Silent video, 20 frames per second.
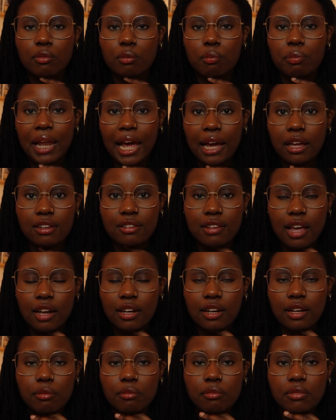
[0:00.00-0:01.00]
black
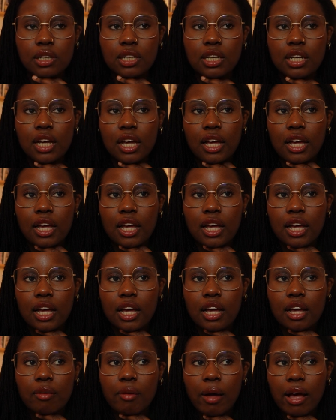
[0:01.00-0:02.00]
denim.
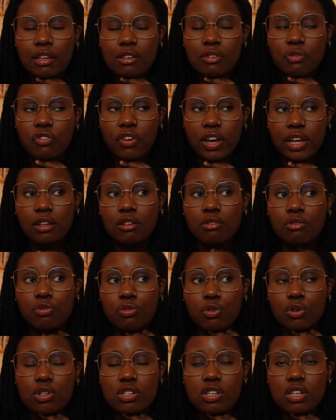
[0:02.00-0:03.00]
I paid
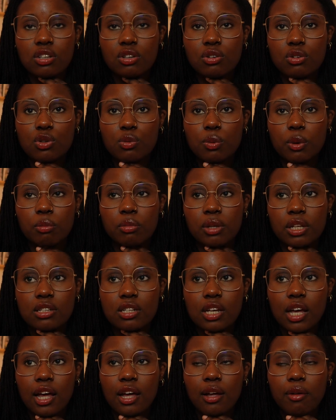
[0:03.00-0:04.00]
14 euros per
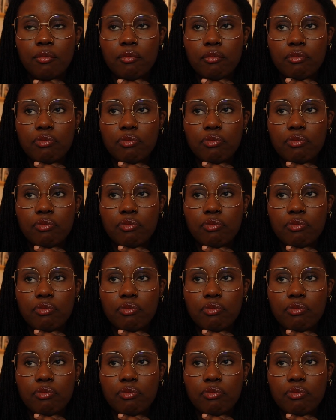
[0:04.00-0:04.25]
meter.